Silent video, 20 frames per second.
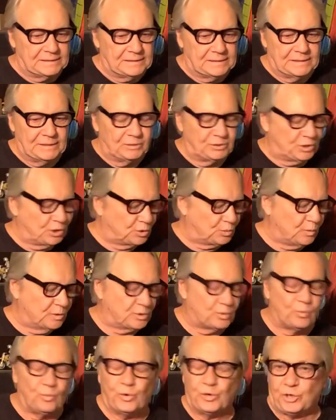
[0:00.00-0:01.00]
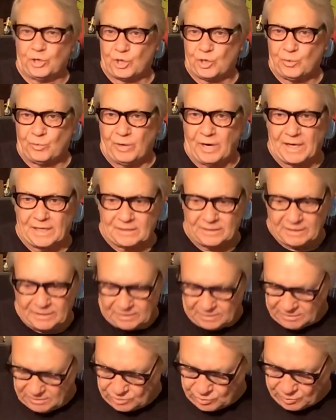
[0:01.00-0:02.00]
just wasn't working correctly.
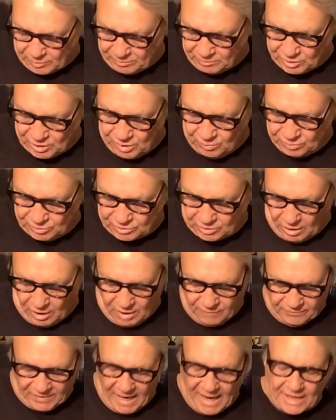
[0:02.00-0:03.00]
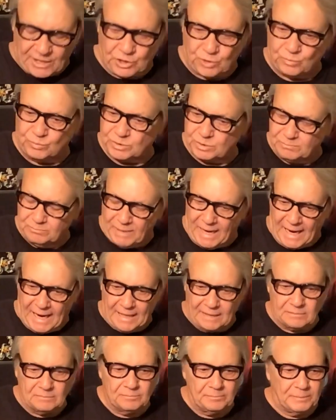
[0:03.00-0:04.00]
The tremolo was off, action was
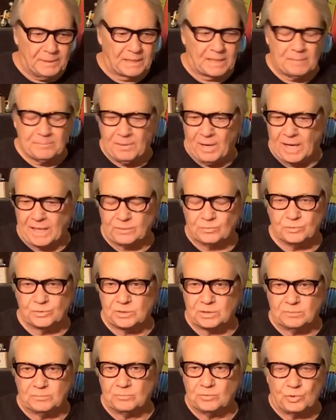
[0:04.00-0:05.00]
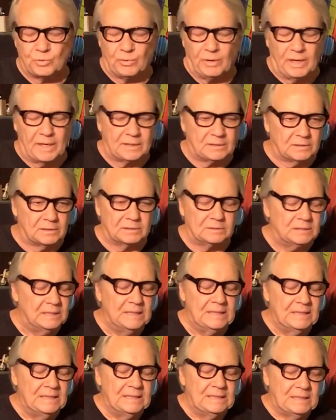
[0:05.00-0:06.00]
bad, pickup height wasn't correct, and
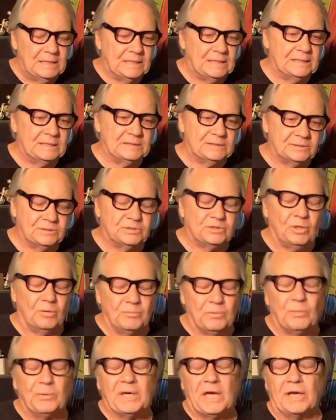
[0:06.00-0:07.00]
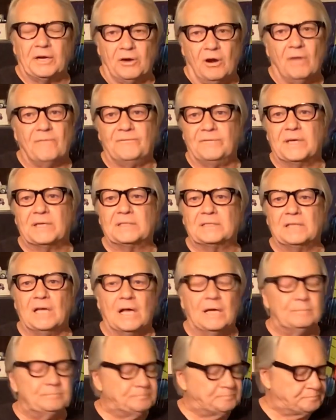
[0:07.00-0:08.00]
but we got it all fixed
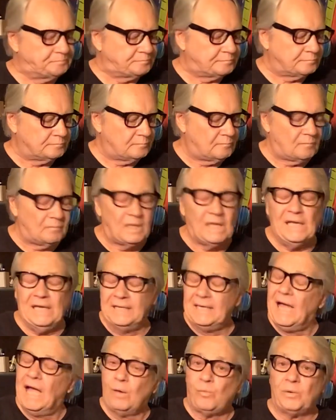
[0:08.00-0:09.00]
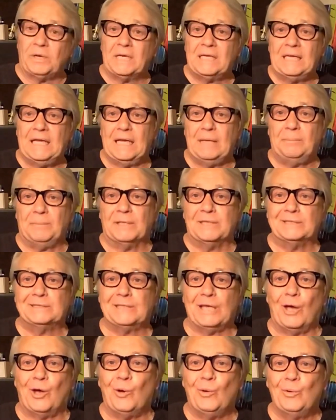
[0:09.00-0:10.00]
up, and now I want to keep it.
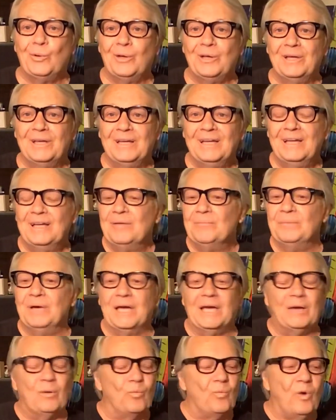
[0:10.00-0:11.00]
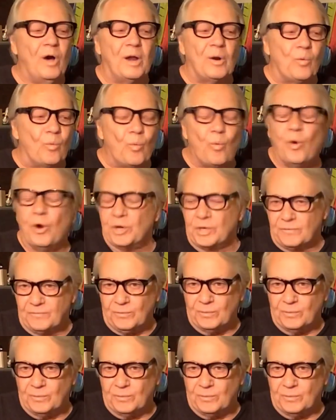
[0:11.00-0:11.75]
So, but what a wonderful